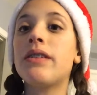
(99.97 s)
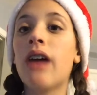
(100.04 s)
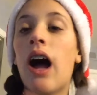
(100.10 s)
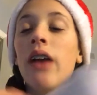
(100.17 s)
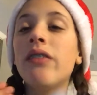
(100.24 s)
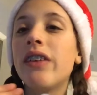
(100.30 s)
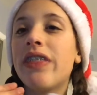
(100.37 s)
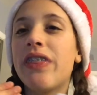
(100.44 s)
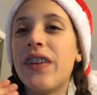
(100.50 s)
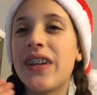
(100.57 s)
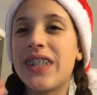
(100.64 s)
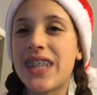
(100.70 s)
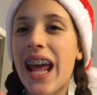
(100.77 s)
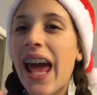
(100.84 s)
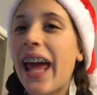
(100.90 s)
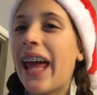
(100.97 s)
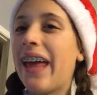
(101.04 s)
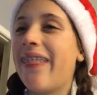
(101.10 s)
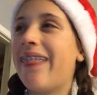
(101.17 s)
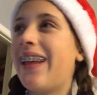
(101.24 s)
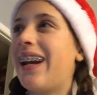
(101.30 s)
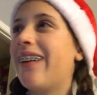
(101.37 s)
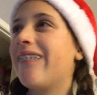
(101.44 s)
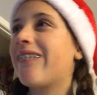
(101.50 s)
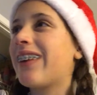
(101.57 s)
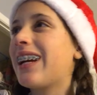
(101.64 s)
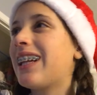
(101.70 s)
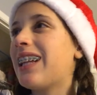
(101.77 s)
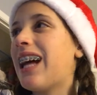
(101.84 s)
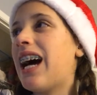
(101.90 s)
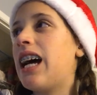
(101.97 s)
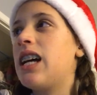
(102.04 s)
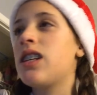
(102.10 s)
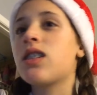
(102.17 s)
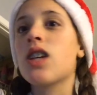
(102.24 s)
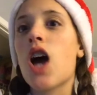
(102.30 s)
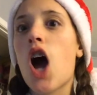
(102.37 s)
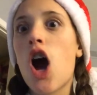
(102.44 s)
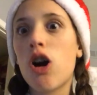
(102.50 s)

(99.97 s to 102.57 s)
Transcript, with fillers: done with the day, and then I realize,